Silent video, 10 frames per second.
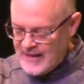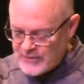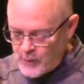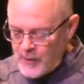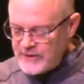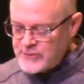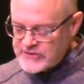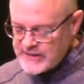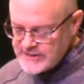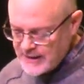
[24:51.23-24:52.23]
The one who
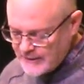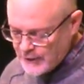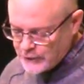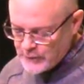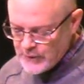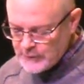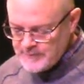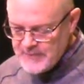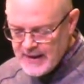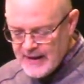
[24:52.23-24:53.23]
sits on the
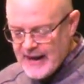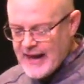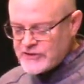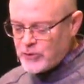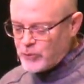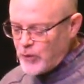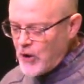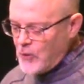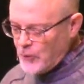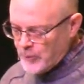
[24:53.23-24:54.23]
throne has a
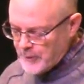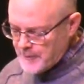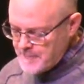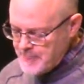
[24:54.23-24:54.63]
robe